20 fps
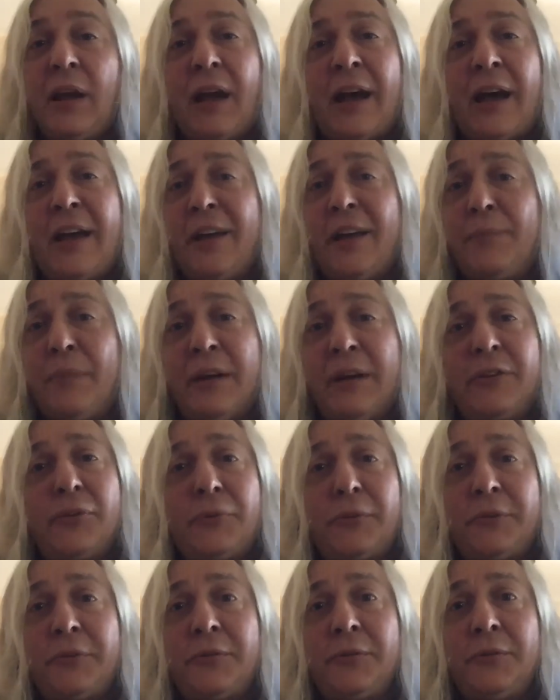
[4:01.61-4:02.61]
I had
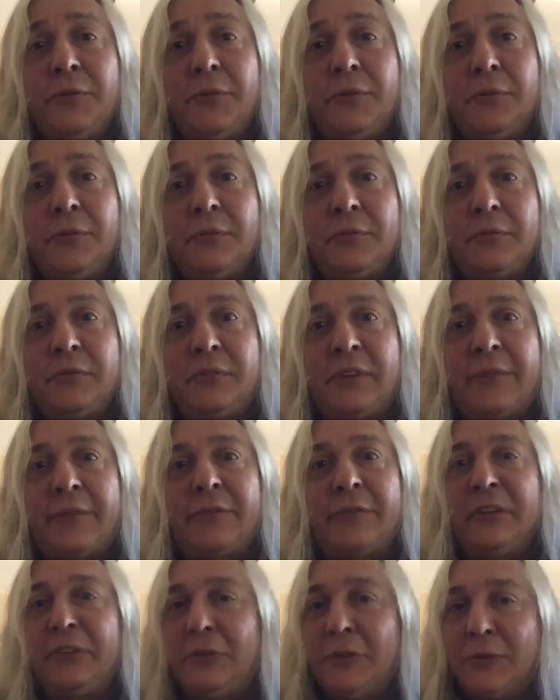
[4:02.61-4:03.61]
mentors who
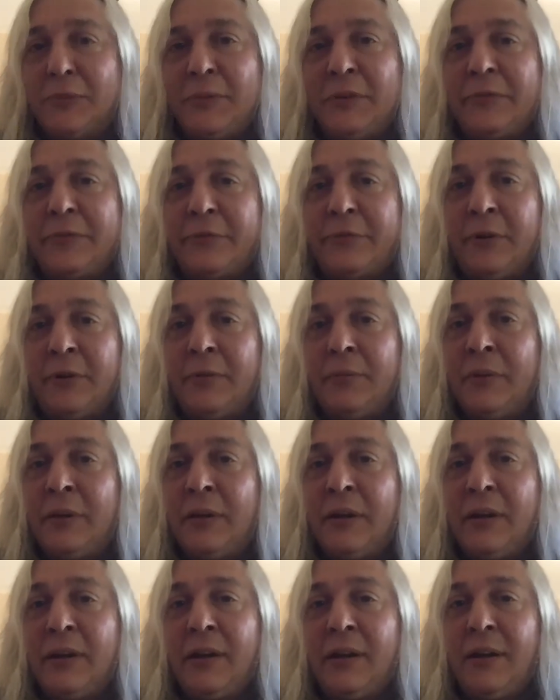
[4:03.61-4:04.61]
definitely took me from
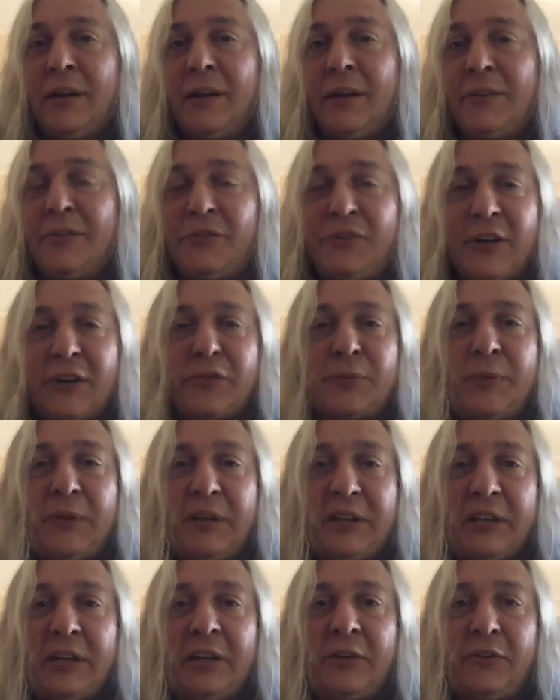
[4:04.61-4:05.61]
just
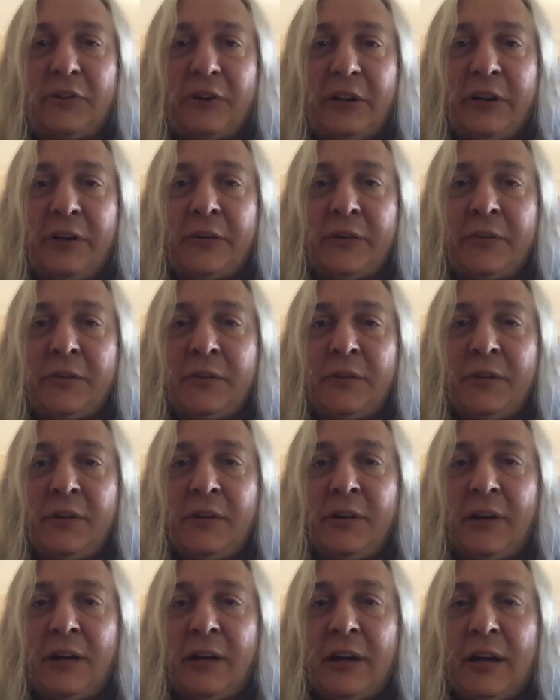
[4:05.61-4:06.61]
being an engineer
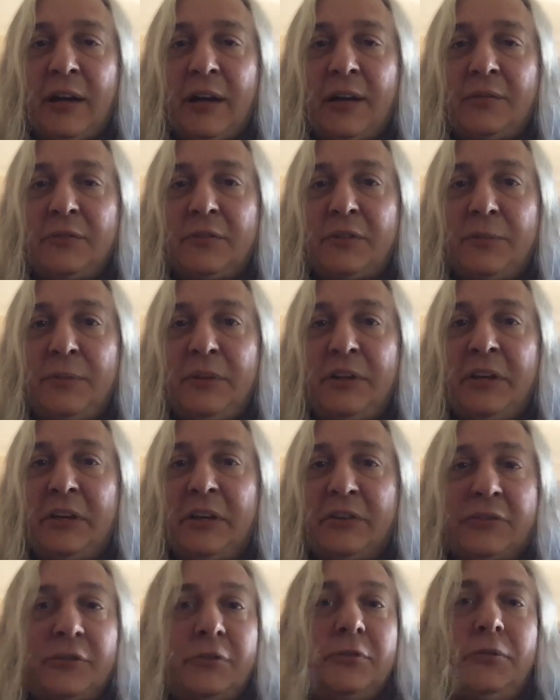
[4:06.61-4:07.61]
uh, to being
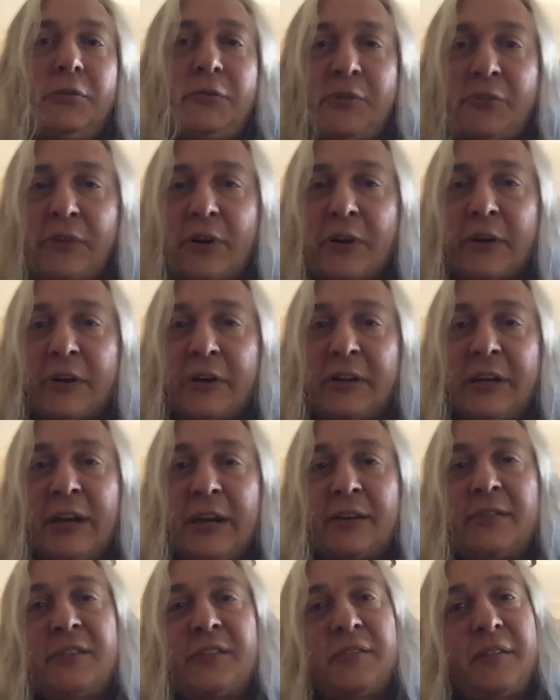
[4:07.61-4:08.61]
a solutions
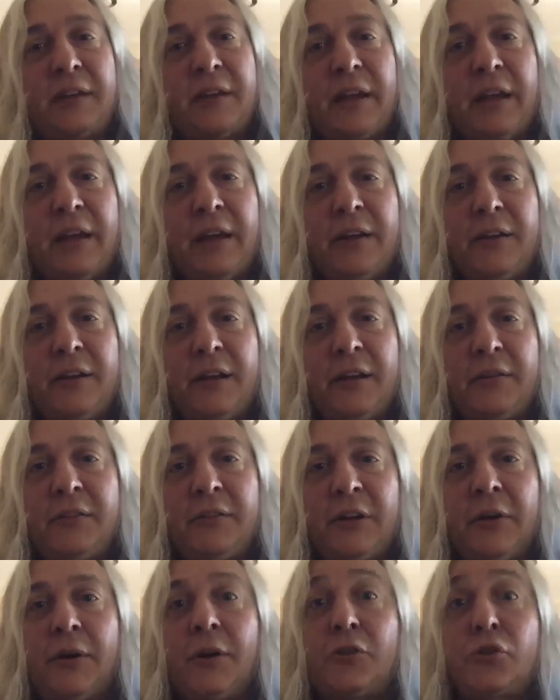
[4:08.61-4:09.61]
architect and a,
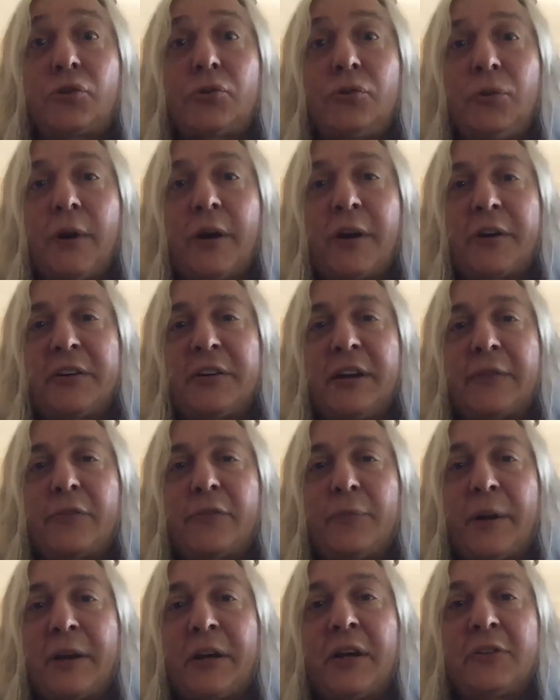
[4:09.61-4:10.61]
you know a true architect
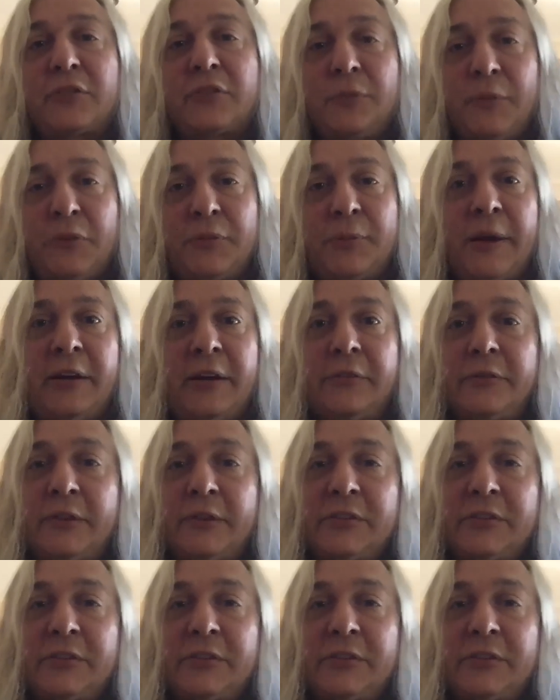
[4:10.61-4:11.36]
for my customers' benefit